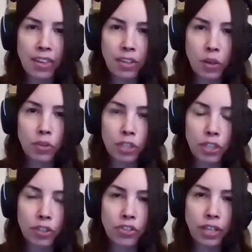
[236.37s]
into the local
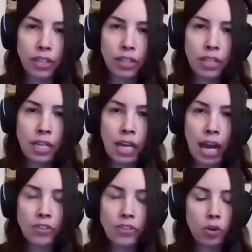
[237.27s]
currency.
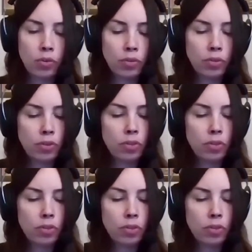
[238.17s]
And so